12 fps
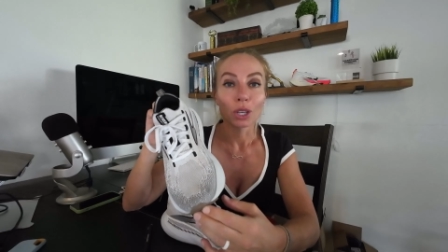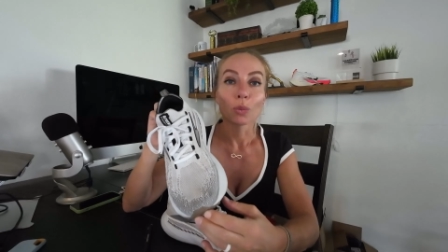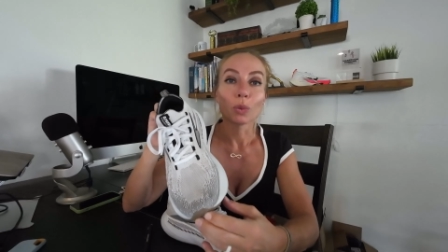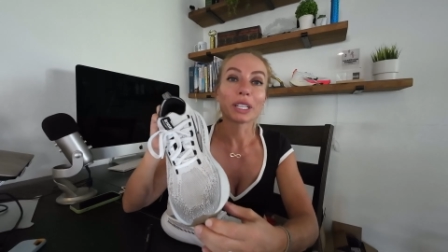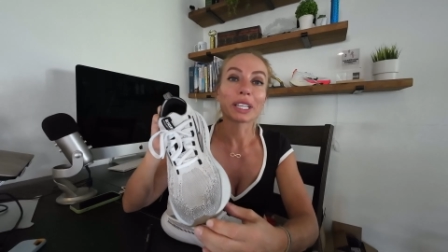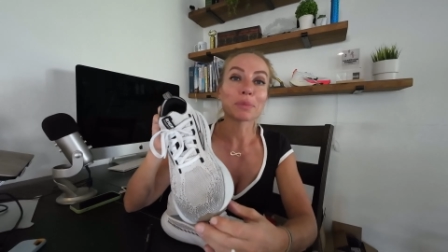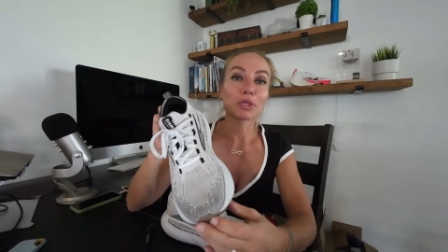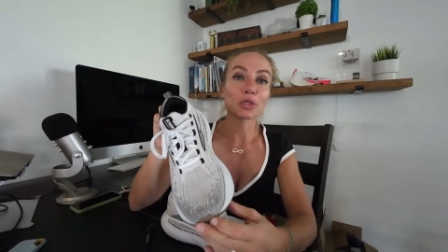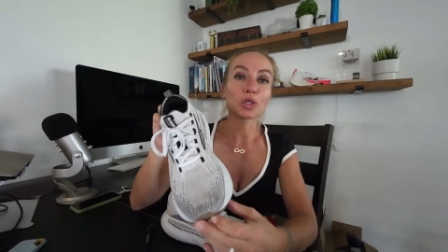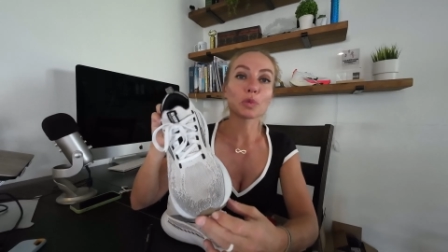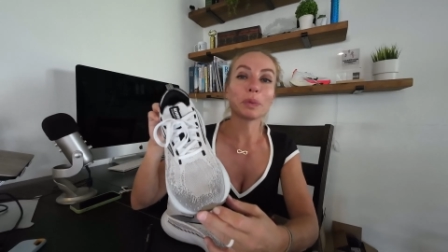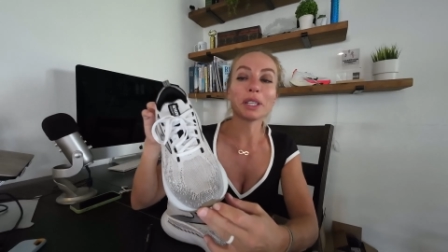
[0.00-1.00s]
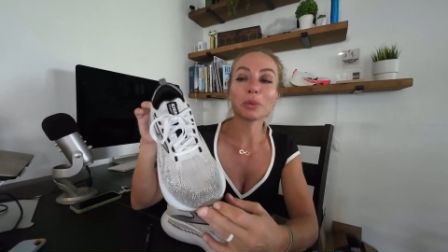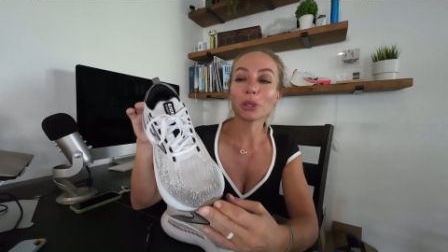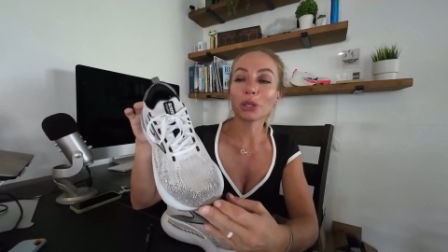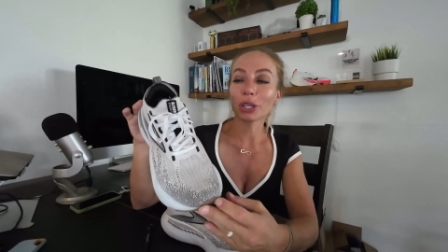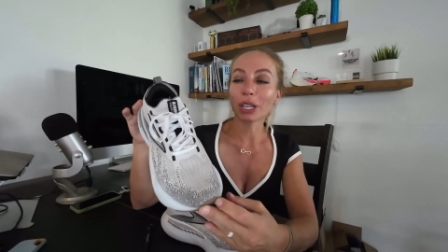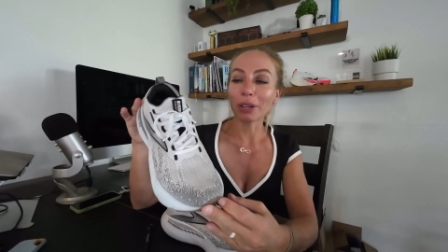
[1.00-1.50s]
When it comes to speed
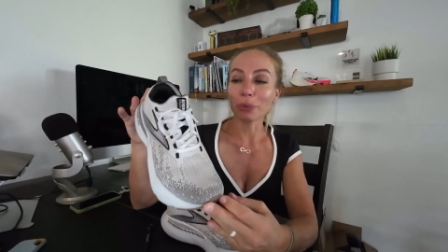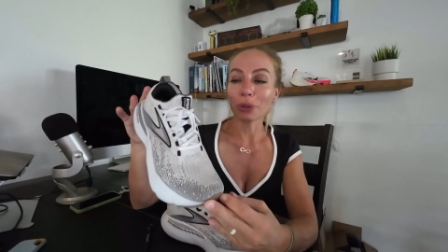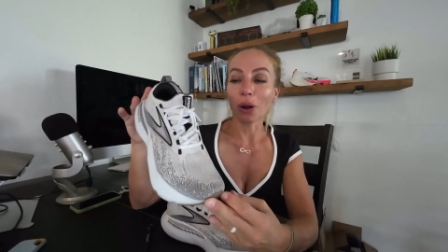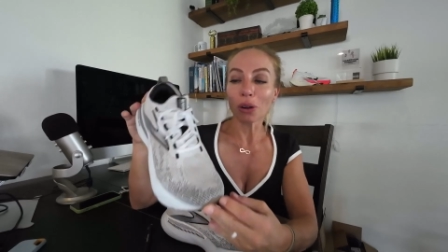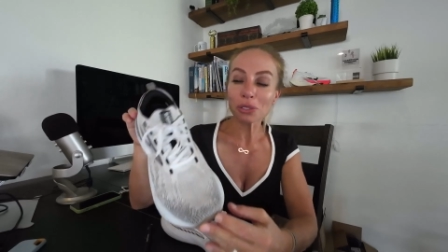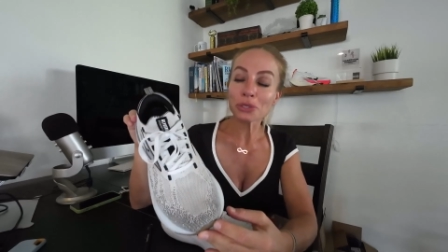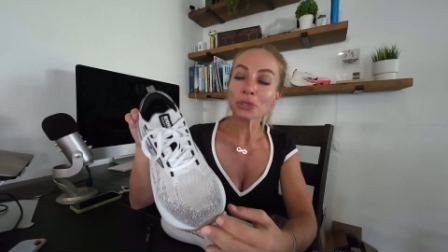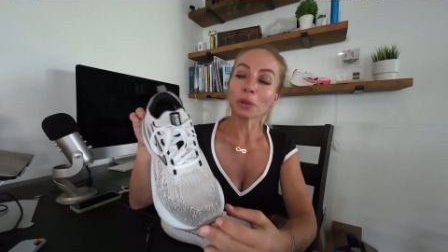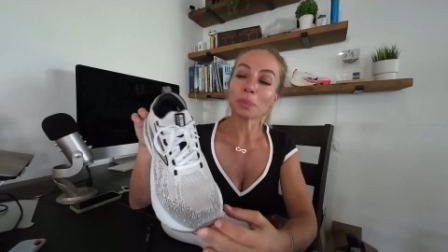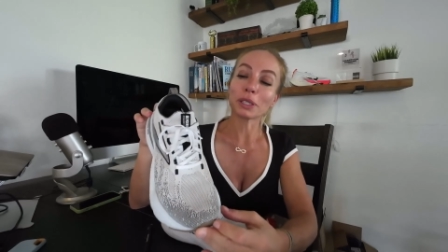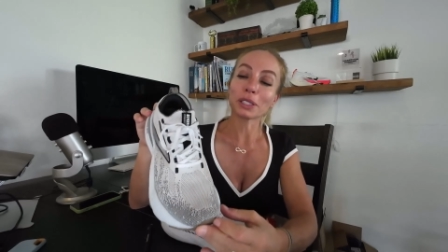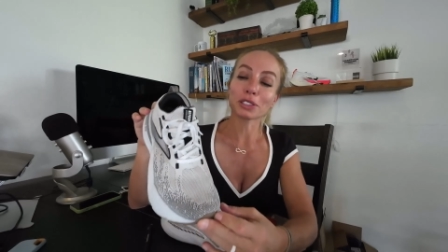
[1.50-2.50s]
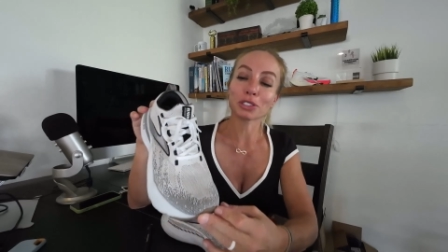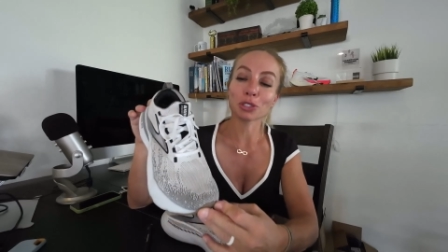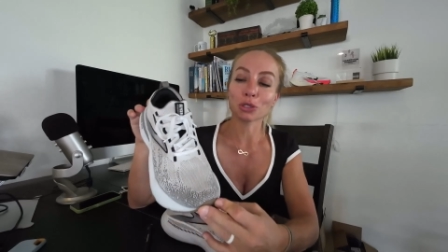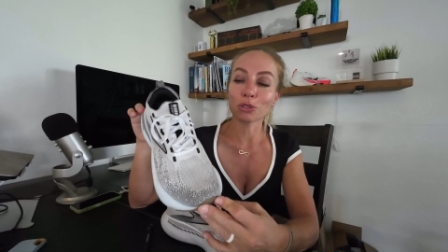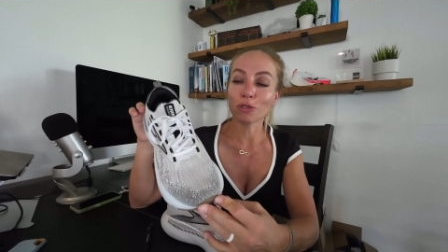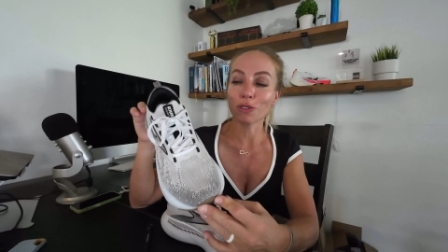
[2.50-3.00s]
work, I would also not pick this
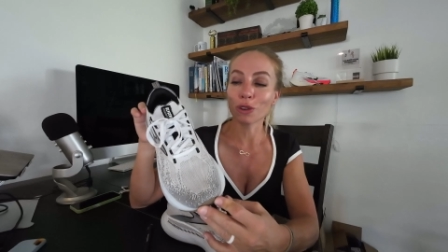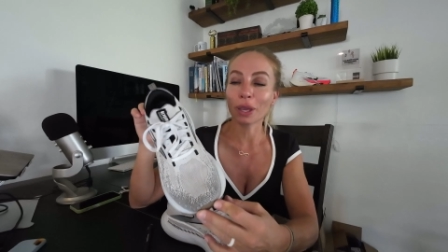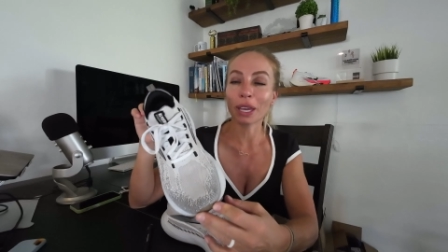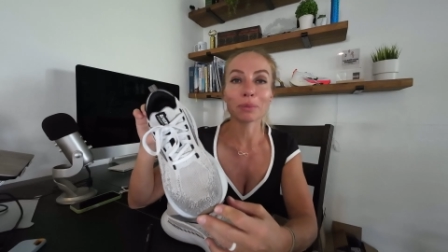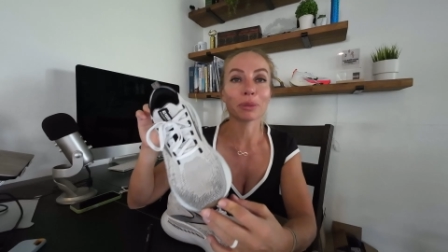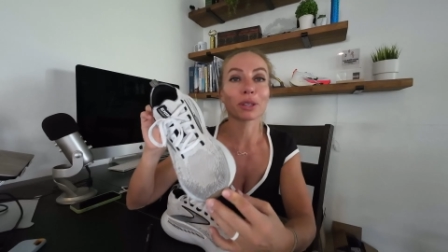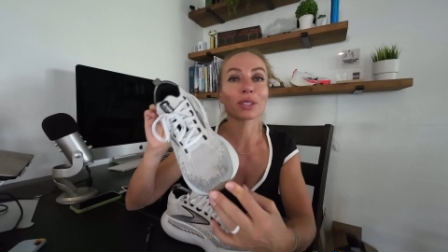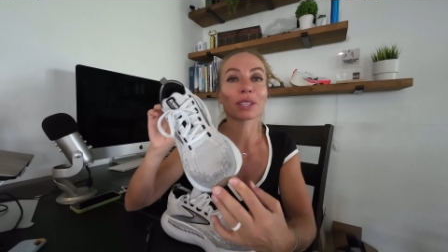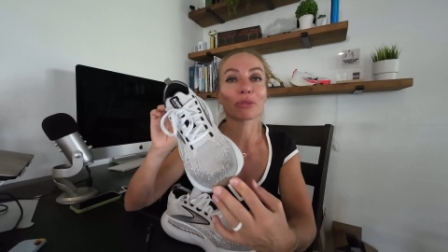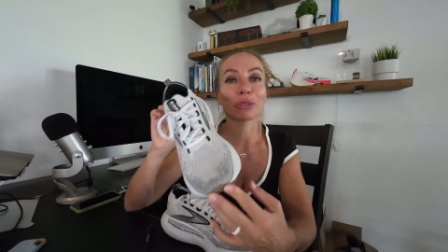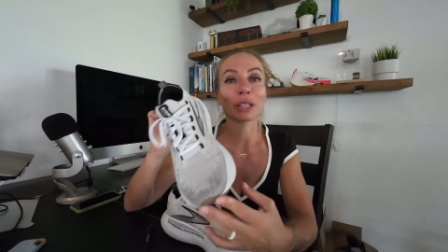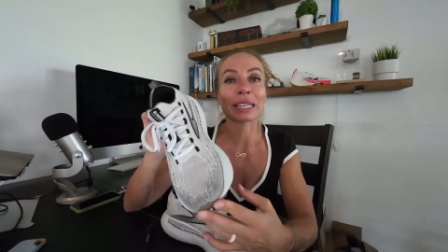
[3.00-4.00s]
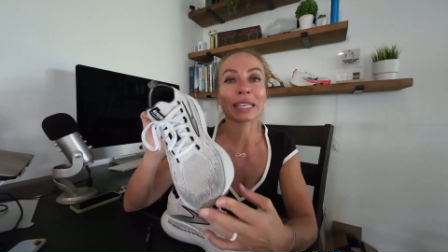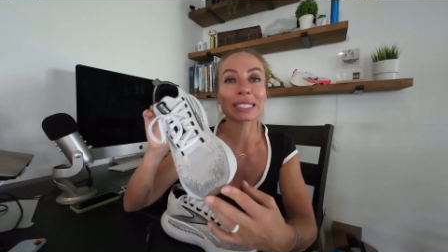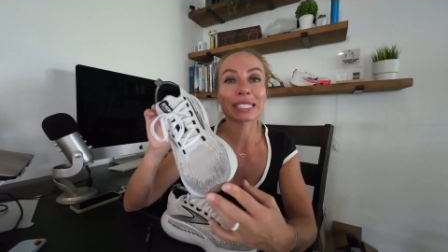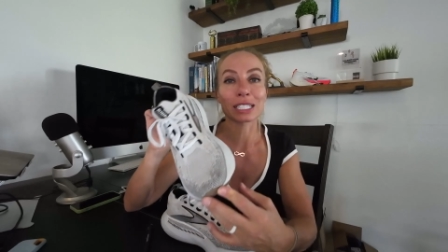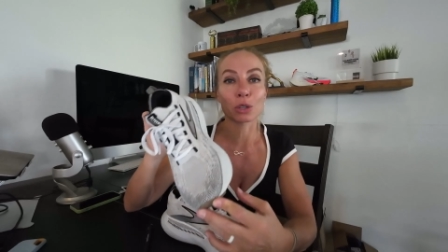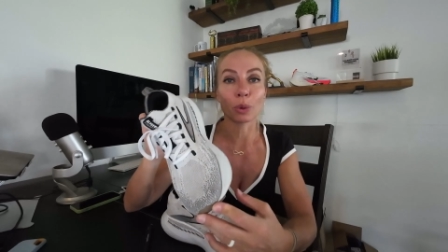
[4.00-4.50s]
shoe for that because I feel like
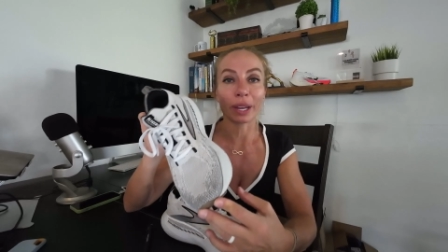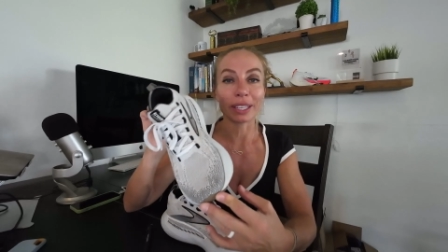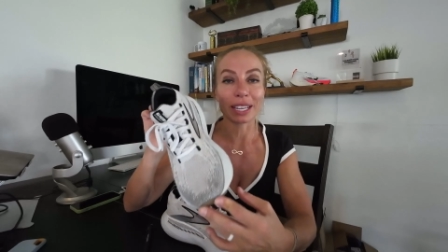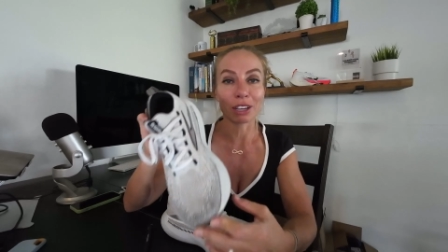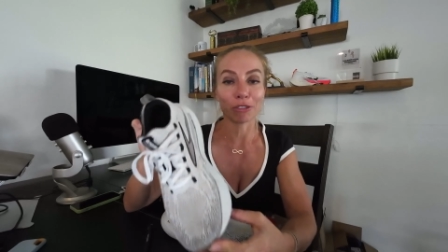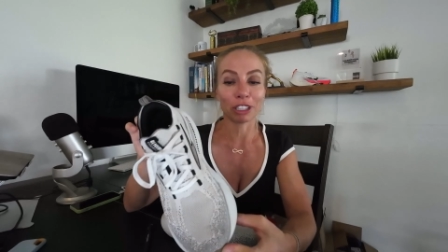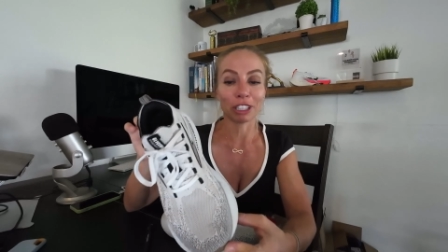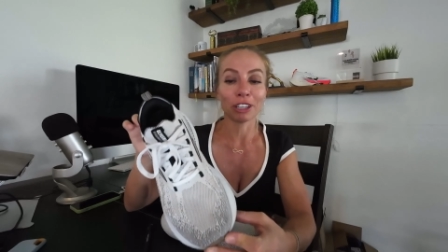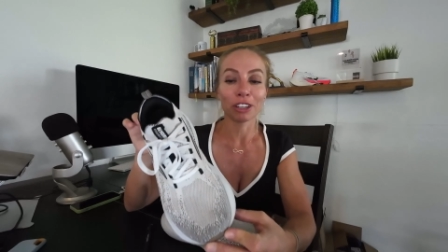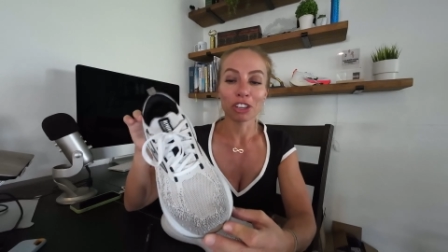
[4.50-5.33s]
it's quite heavy.